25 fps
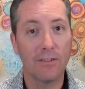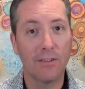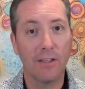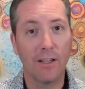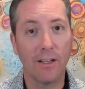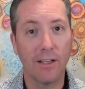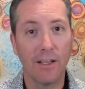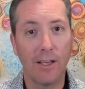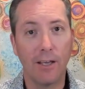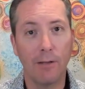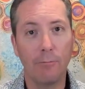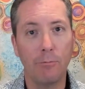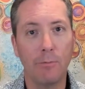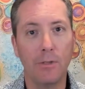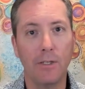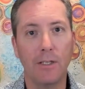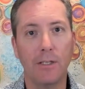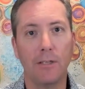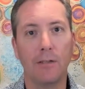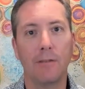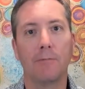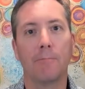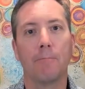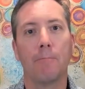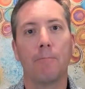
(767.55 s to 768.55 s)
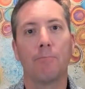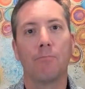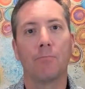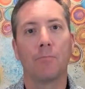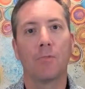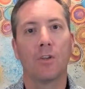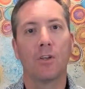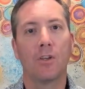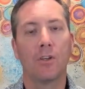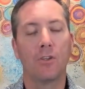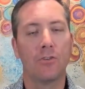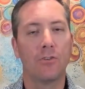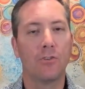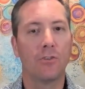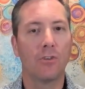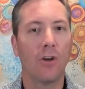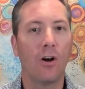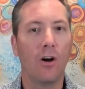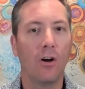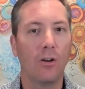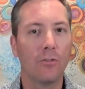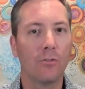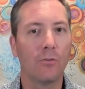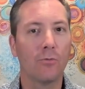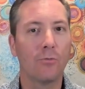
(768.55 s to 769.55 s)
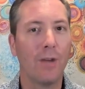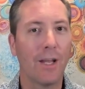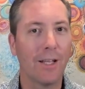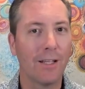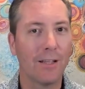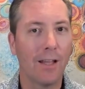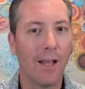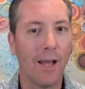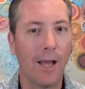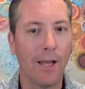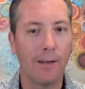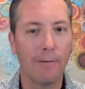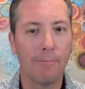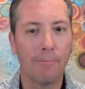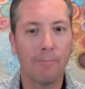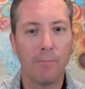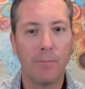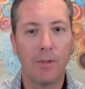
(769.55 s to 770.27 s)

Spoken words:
that can be called red light.